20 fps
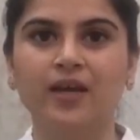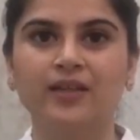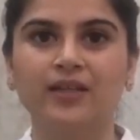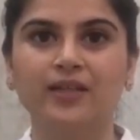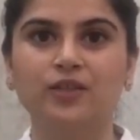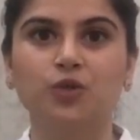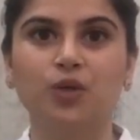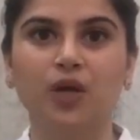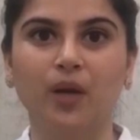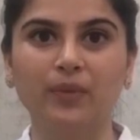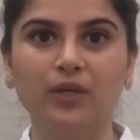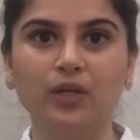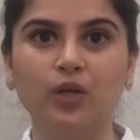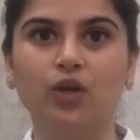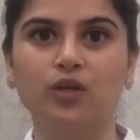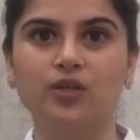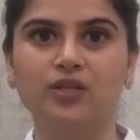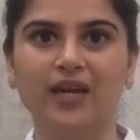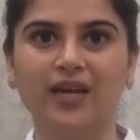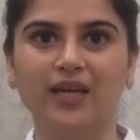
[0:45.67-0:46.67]
that you come in
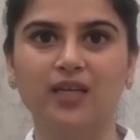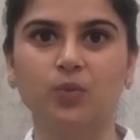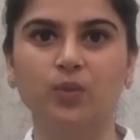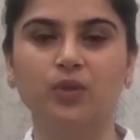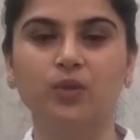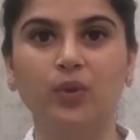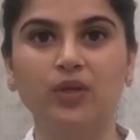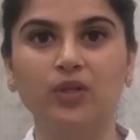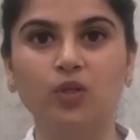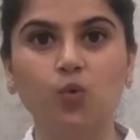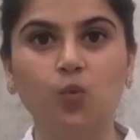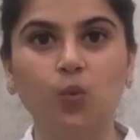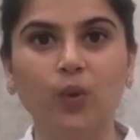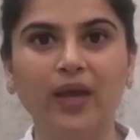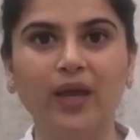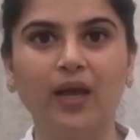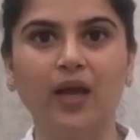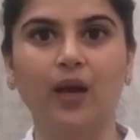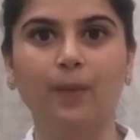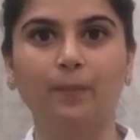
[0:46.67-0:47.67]
contact with when you
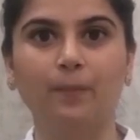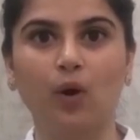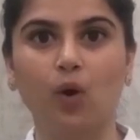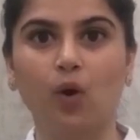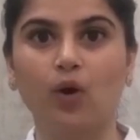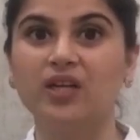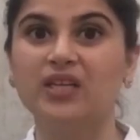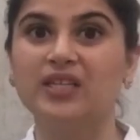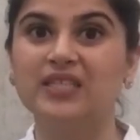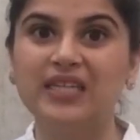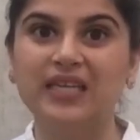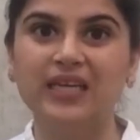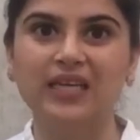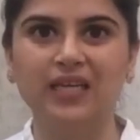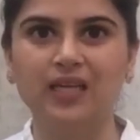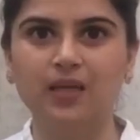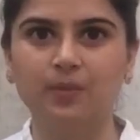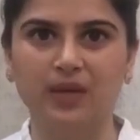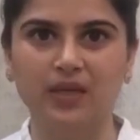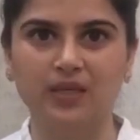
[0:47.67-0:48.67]
wake up on a
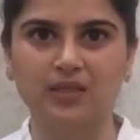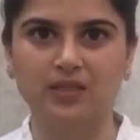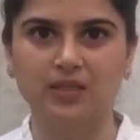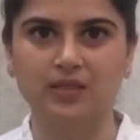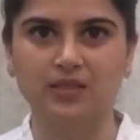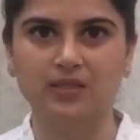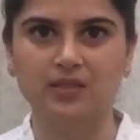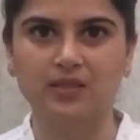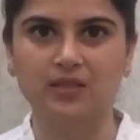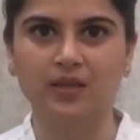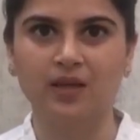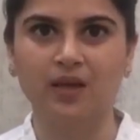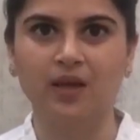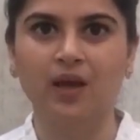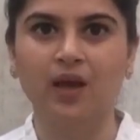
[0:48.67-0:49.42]
daily basis.